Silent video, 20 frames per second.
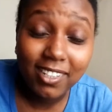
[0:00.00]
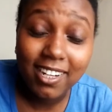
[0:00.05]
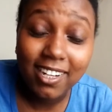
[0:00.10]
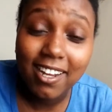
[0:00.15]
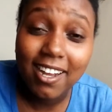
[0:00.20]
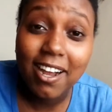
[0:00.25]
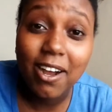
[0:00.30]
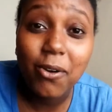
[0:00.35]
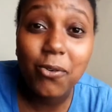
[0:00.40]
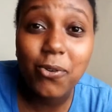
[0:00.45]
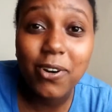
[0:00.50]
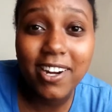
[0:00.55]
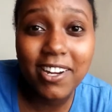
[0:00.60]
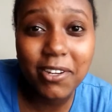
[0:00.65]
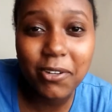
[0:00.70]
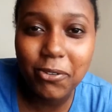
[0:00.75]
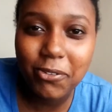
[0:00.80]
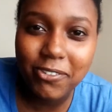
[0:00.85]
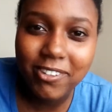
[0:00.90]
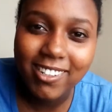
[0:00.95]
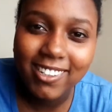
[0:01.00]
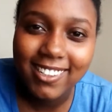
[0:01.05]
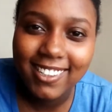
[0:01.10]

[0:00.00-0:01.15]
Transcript: How are you?"